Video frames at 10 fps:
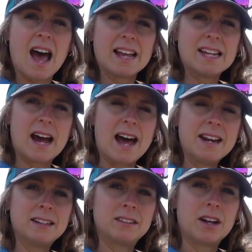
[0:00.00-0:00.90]
yeah, I
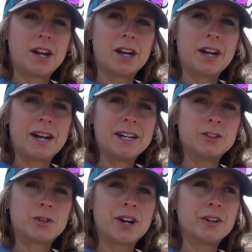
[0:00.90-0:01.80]

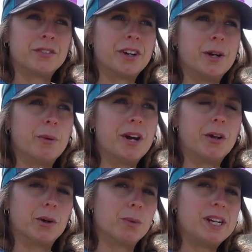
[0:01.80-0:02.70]
didn't train her very
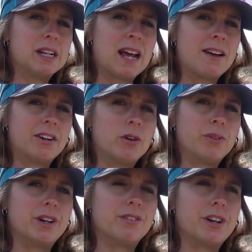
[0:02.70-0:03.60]
well, or we didn't have it on
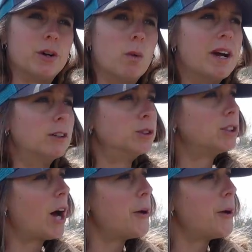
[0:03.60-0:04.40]
there very well. So